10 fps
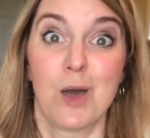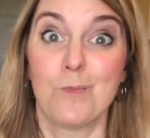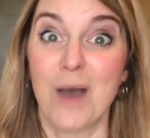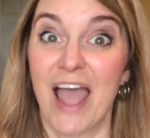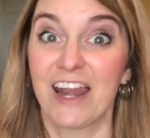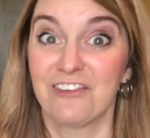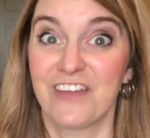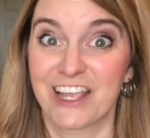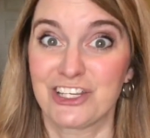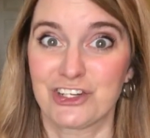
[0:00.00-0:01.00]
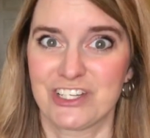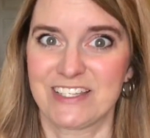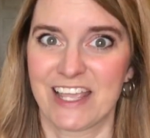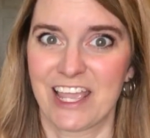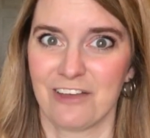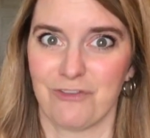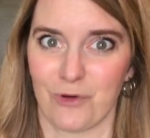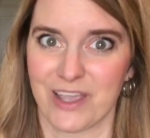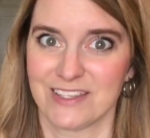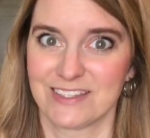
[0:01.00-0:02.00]
might affect your singing
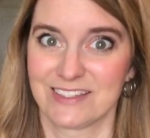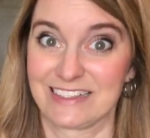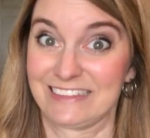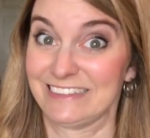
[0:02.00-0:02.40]
voice.